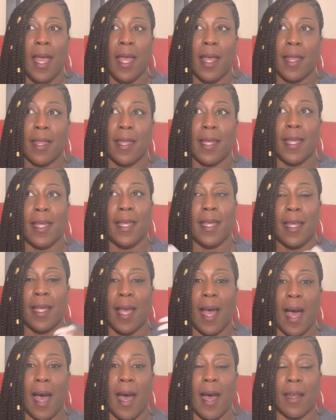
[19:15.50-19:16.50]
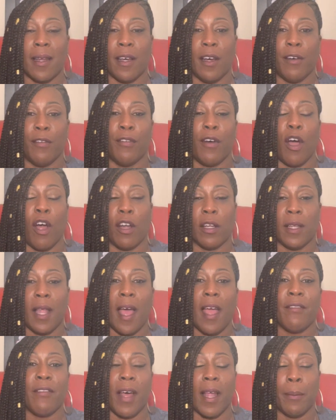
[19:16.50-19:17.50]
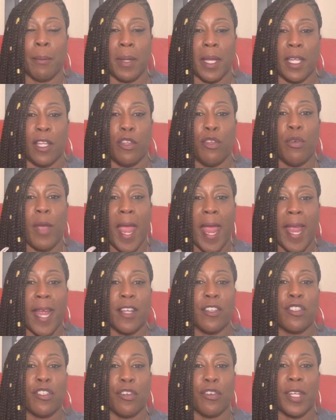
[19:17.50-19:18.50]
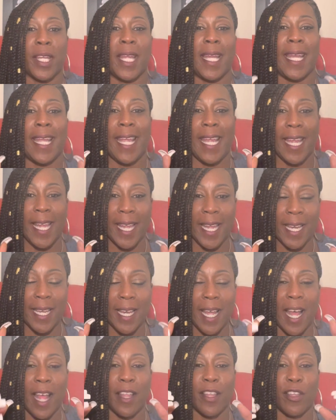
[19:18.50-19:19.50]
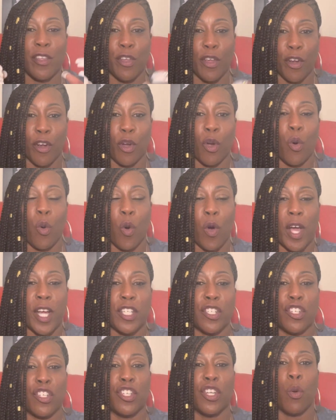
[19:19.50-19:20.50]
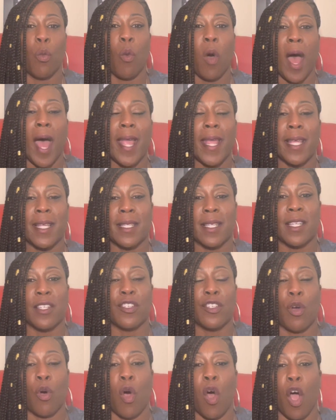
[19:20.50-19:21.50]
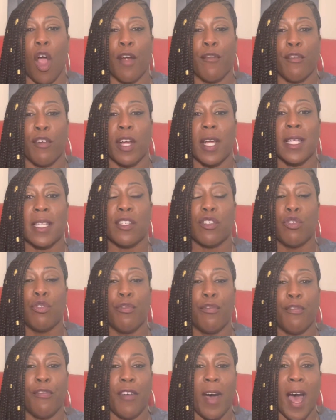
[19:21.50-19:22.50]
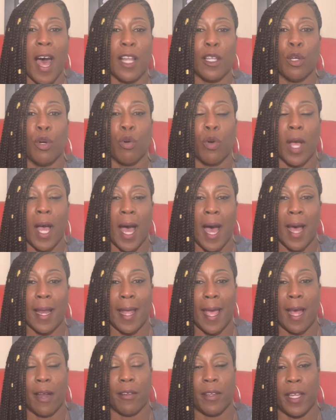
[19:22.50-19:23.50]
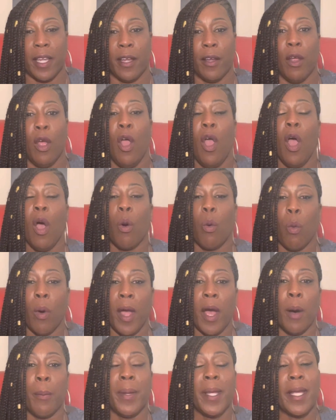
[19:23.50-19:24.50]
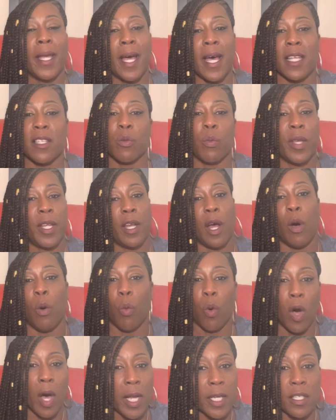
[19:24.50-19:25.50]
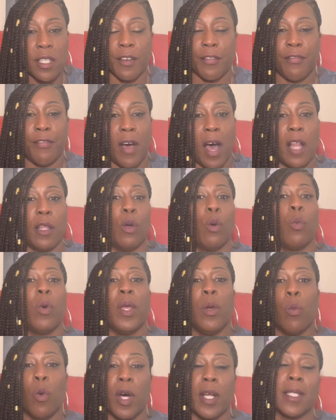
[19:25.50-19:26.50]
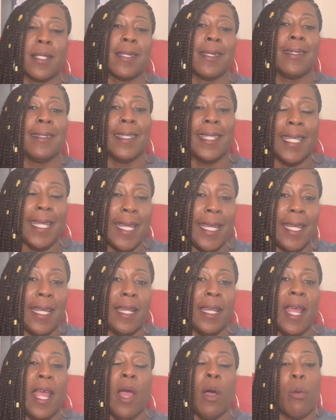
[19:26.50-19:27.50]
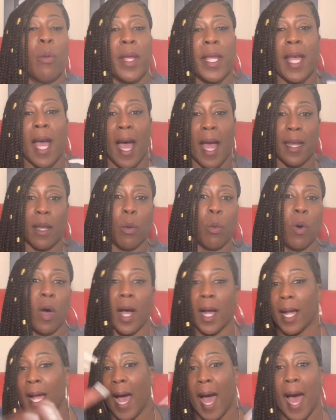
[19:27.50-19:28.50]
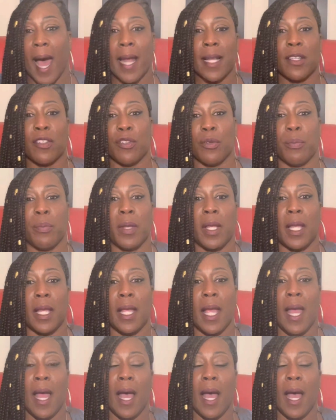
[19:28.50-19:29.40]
the God of our life. I mean, you answered it in your question. Why is it so hard for us to follow God out here? Well, because we don't want to follow, we want to lead. We kind of want God to be